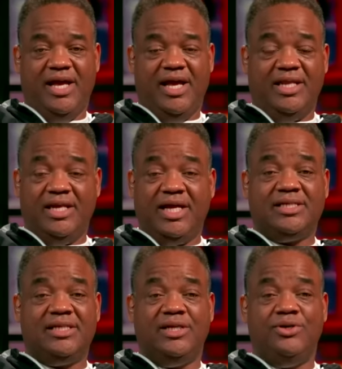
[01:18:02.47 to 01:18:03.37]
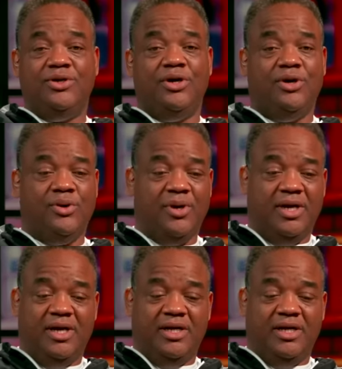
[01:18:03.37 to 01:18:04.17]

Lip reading: And the next thing you know,